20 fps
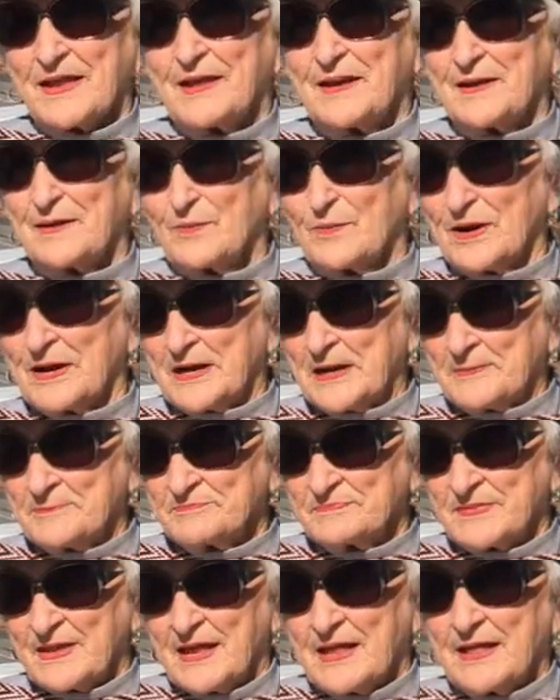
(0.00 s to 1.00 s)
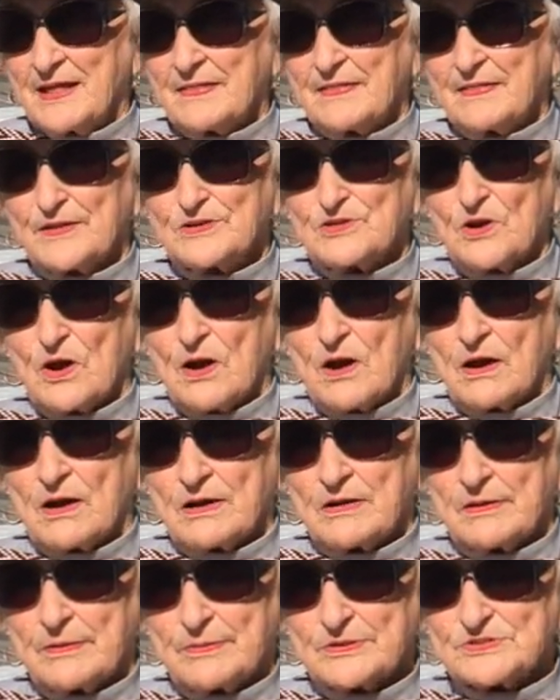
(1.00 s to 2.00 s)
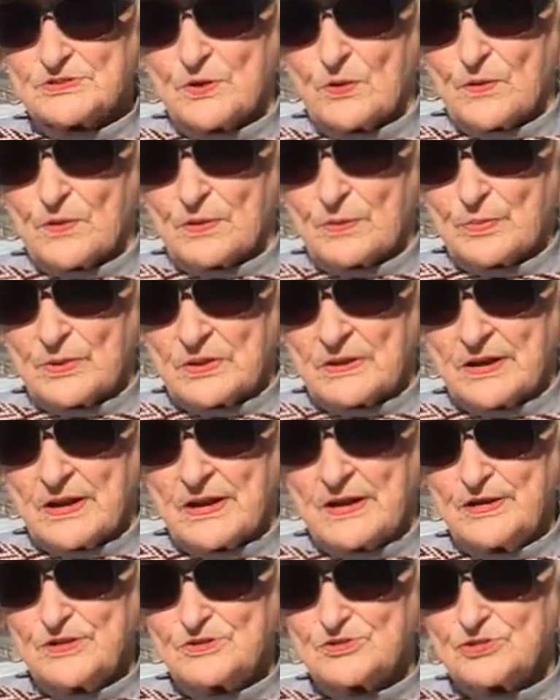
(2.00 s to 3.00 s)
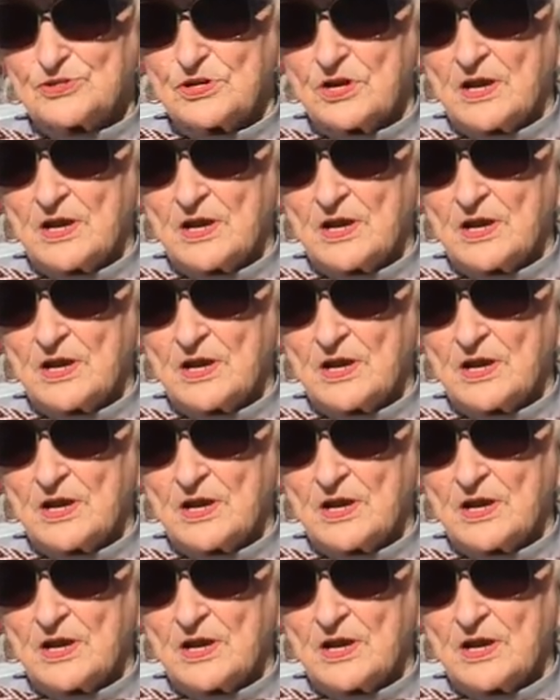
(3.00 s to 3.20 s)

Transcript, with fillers: Anyway, the dog was horrible. He,